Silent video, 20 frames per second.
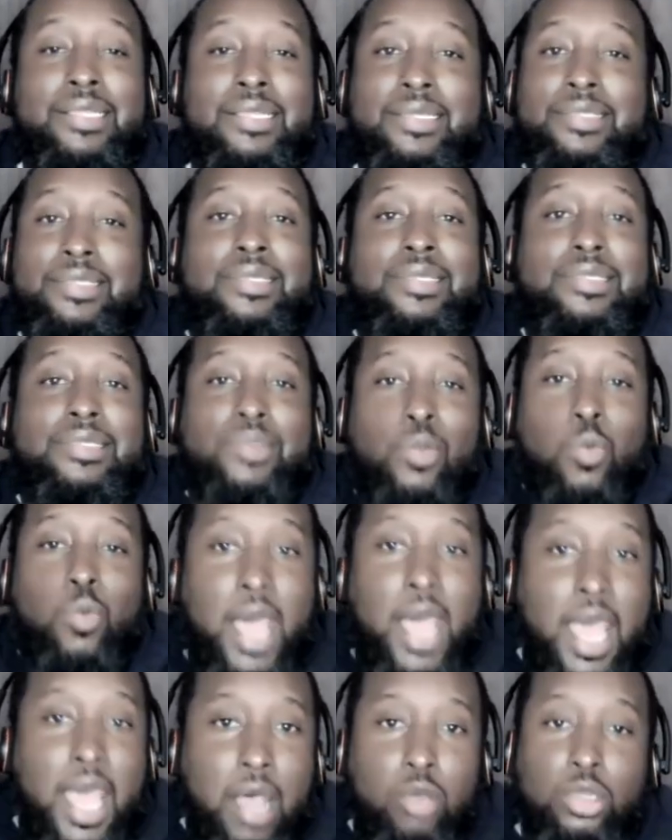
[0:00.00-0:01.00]
This is a
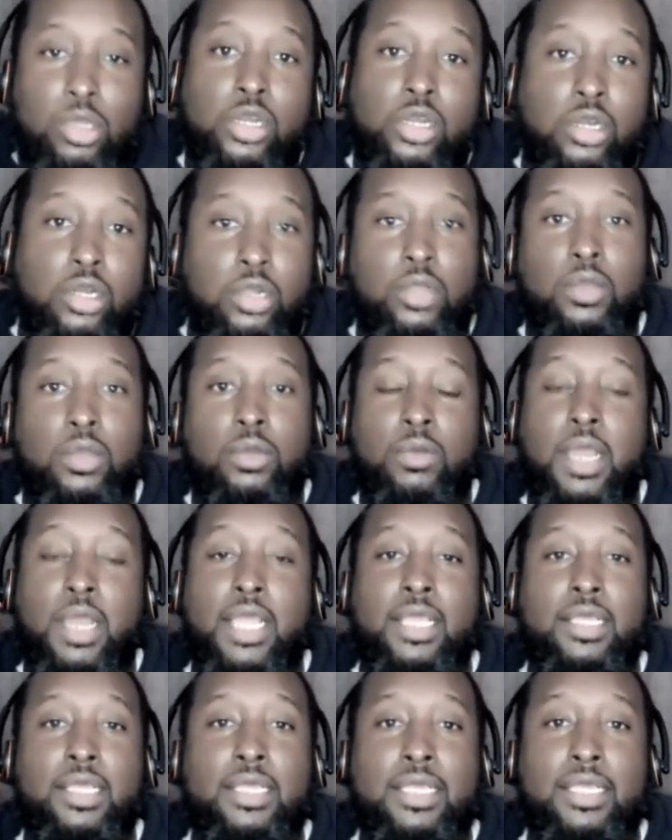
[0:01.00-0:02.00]
wild girl,
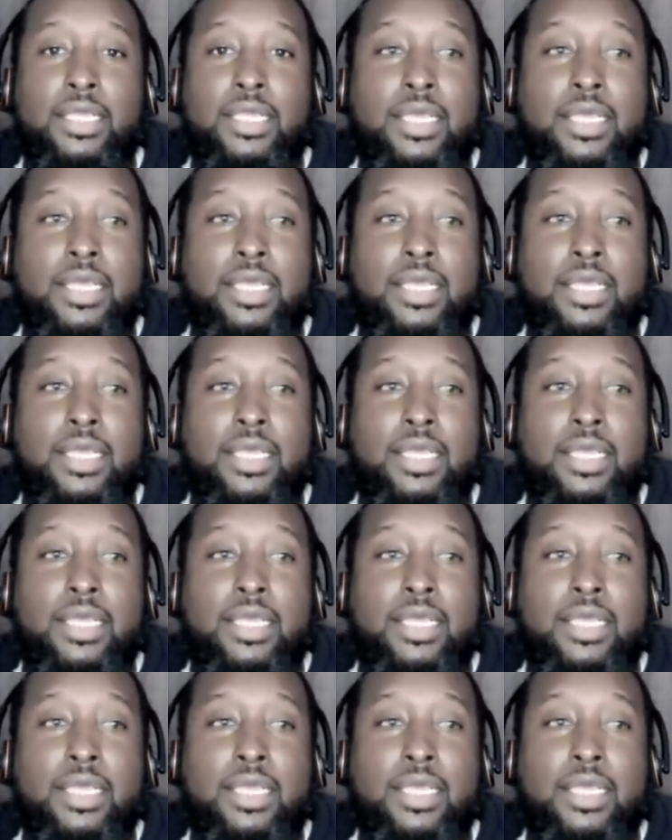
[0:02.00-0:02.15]
right?